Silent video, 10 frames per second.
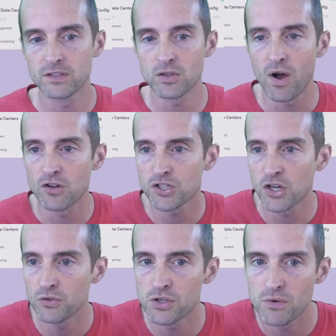So I'll
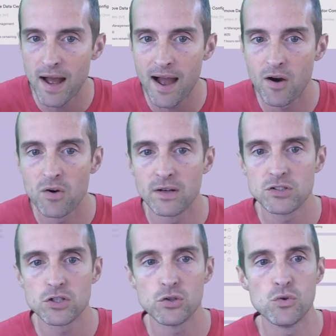show you how
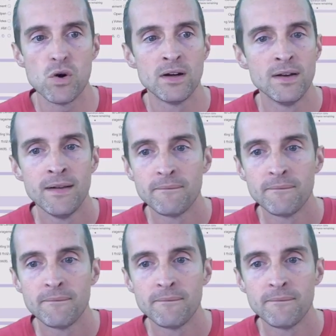to